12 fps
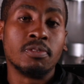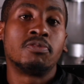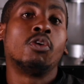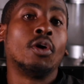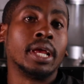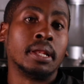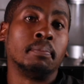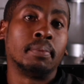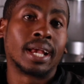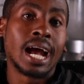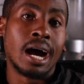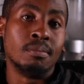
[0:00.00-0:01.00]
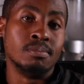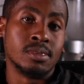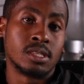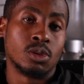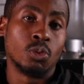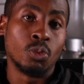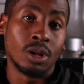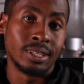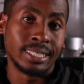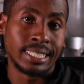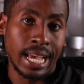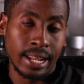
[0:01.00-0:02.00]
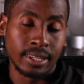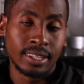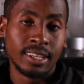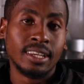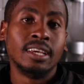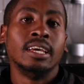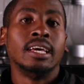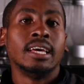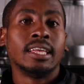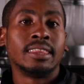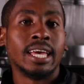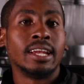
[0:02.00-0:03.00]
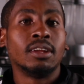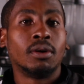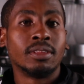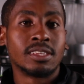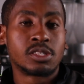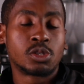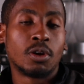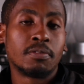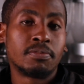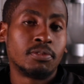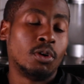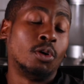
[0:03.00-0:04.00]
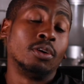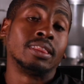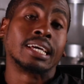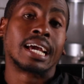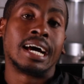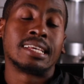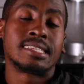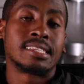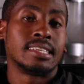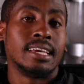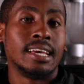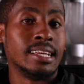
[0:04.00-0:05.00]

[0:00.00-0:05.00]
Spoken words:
before it becomes well done. Then on the stove or on the gas,